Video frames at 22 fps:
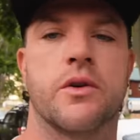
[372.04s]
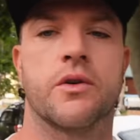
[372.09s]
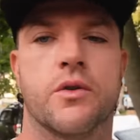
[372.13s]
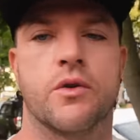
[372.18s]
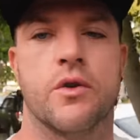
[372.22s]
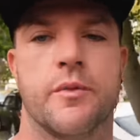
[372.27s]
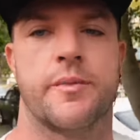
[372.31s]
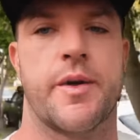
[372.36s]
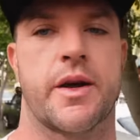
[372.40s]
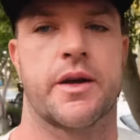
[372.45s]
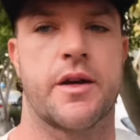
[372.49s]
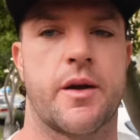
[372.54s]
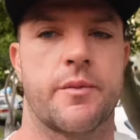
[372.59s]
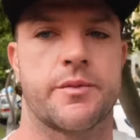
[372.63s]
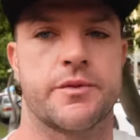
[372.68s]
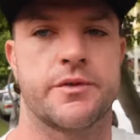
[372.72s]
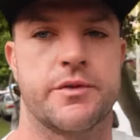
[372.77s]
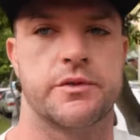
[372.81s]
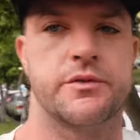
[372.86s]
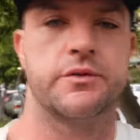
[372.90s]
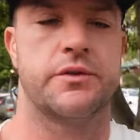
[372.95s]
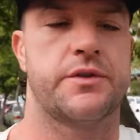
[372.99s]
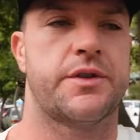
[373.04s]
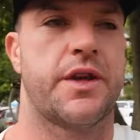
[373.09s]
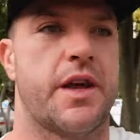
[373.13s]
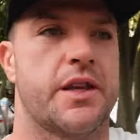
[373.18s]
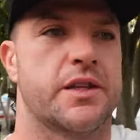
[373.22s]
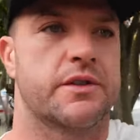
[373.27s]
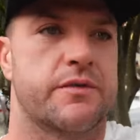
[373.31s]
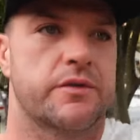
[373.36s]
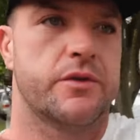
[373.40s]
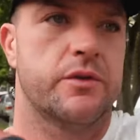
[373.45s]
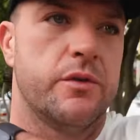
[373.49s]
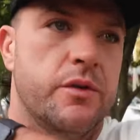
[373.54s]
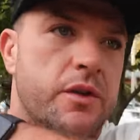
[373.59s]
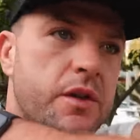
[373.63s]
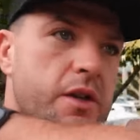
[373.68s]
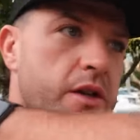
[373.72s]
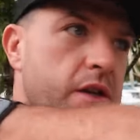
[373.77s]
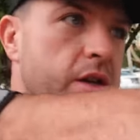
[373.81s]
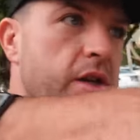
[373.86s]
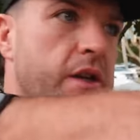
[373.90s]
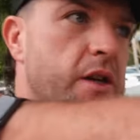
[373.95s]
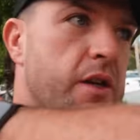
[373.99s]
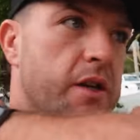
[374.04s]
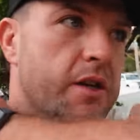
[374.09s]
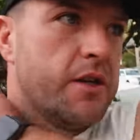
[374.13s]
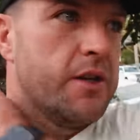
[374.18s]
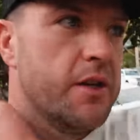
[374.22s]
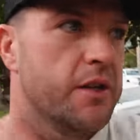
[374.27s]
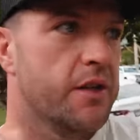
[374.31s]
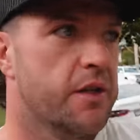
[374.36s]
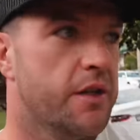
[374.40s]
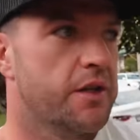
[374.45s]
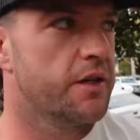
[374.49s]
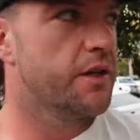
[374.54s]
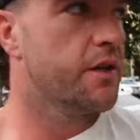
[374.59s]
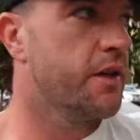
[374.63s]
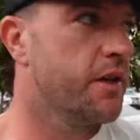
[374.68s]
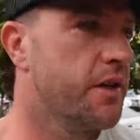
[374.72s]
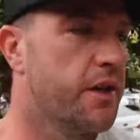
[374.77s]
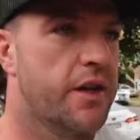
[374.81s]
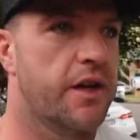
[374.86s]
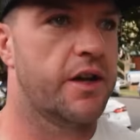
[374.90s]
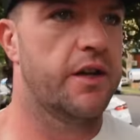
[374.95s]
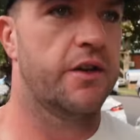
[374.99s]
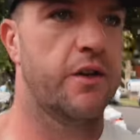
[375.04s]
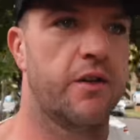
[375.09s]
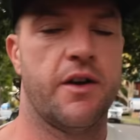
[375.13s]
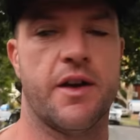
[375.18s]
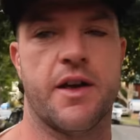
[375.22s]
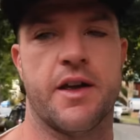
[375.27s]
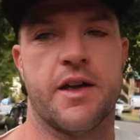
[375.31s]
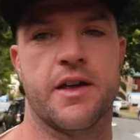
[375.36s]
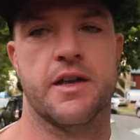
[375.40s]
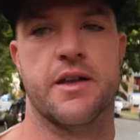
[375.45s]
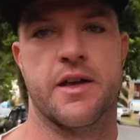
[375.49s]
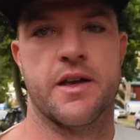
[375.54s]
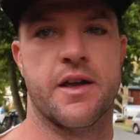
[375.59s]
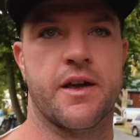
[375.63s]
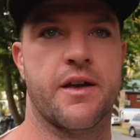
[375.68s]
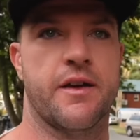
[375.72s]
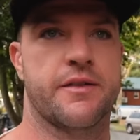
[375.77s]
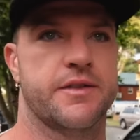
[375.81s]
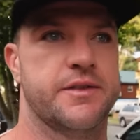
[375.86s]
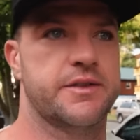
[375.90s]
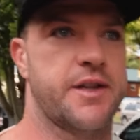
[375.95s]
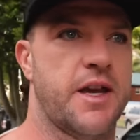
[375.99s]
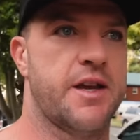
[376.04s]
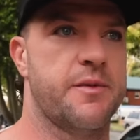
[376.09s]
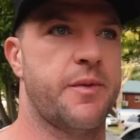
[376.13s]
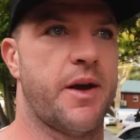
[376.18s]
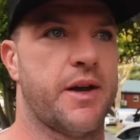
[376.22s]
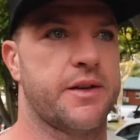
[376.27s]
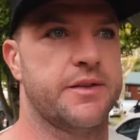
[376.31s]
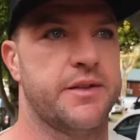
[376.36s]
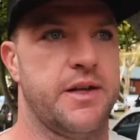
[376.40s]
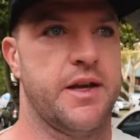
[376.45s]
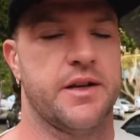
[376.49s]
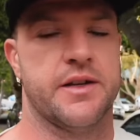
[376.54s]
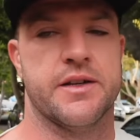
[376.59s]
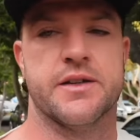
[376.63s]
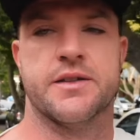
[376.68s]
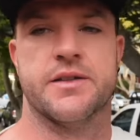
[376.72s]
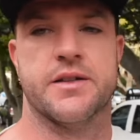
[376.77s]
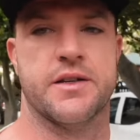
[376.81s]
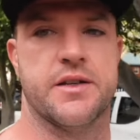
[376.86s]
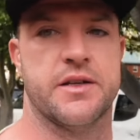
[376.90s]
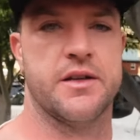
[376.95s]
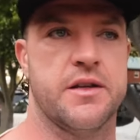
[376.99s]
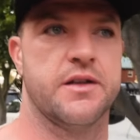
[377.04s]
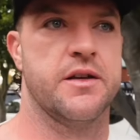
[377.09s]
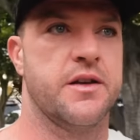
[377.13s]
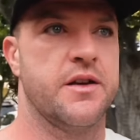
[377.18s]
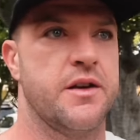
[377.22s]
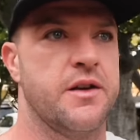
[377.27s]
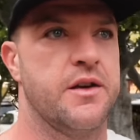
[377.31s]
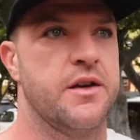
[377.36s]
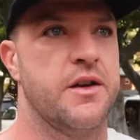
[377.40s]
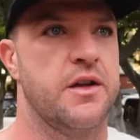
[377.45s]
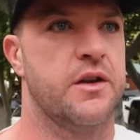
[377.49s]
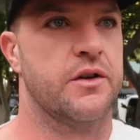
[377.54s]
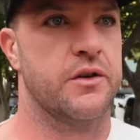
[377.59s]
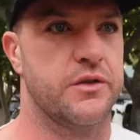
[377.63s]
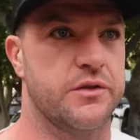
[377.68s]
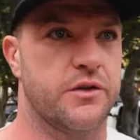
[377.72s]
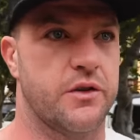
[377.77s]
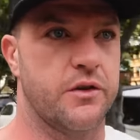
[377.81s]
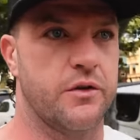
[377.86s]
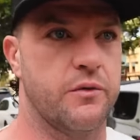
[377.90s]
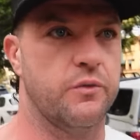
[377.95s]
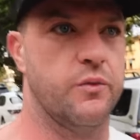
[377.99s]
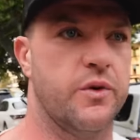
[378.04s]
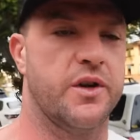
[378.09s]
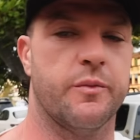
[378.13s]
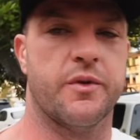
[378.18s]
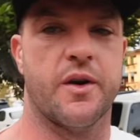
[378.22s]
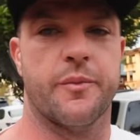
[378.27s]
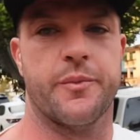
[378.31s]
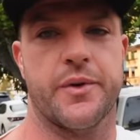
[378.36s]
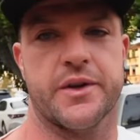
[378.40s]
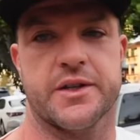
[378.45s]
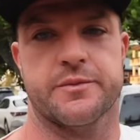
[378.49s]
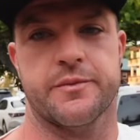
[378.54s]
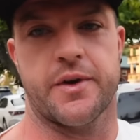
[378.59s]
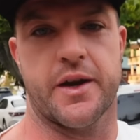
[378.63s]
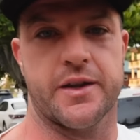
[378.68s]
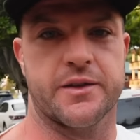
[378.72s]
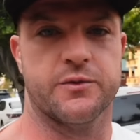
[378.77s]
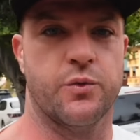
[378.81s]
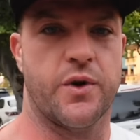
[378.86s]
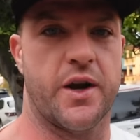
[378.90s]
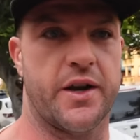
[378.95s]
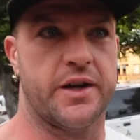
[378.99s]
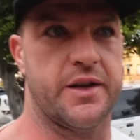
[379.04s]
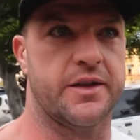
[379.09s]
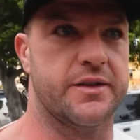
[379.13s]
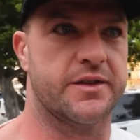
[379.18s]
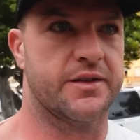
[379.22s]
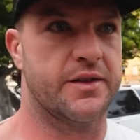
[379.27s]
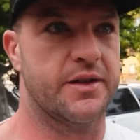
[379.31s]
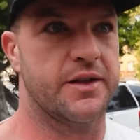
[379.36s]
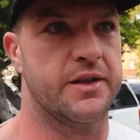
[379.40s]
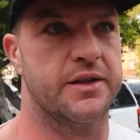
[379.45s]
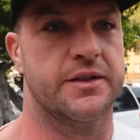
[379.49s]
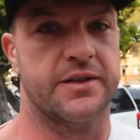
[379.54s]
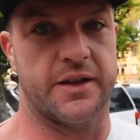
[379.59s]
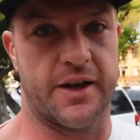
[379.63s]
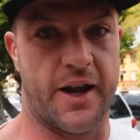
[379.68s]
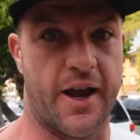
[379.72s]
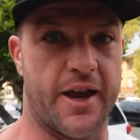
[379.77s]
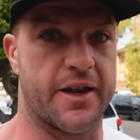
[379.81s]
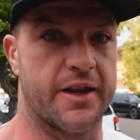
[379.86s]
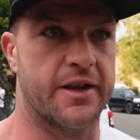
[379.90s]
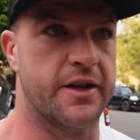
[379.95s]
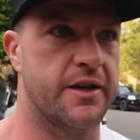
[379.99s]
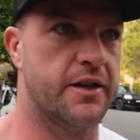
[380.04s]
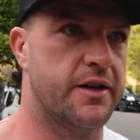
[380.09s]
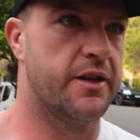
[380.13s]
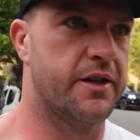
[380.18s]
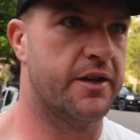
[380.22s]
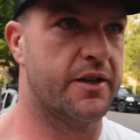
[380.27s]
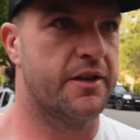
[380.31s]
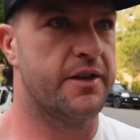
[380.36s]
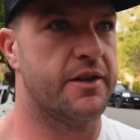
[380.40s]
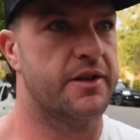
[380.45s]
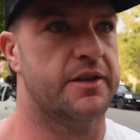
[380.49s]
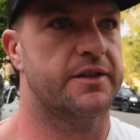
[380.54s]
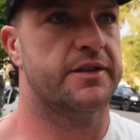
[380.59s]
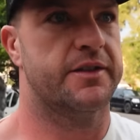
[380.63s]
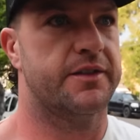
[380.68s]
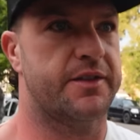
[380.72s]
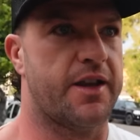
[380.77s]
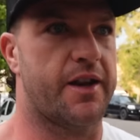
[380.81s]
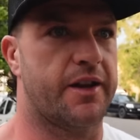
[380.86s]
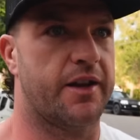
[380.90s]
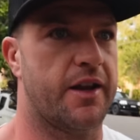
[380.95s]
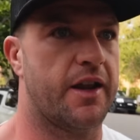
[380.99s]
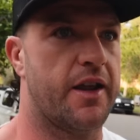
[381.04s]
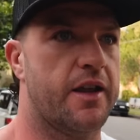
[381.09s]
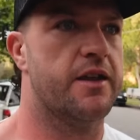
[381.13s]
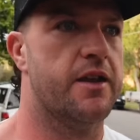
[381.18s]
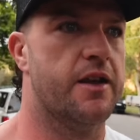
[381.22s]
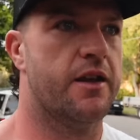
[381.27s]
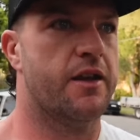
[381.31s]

gone back up to Townsville, and I have stayed back down in Sydney because I've got one of my best mate's weddings today, Saturday.